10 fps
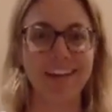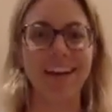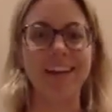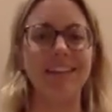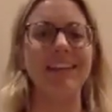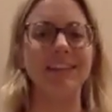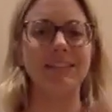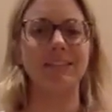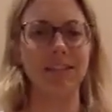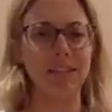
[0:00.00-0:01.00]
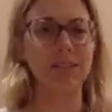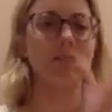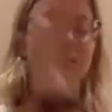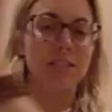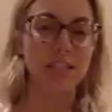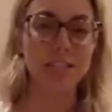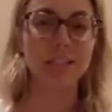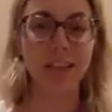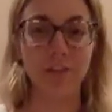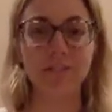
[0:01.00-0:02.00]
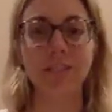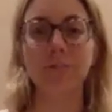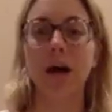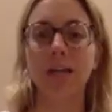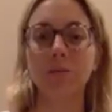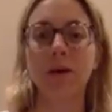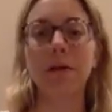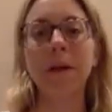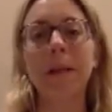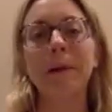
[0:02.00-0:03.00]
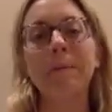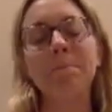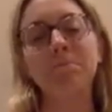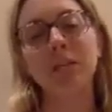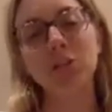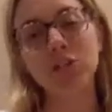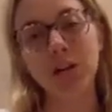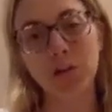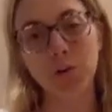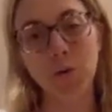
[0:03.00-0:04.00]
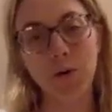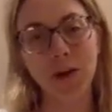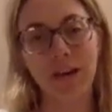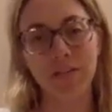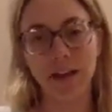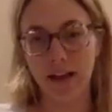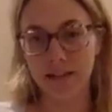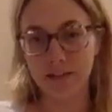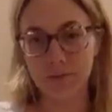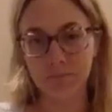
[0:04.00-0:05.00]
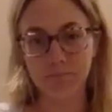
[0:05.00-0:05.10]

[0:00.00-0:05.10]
I think he's since left his body, but he shared a quote at the end.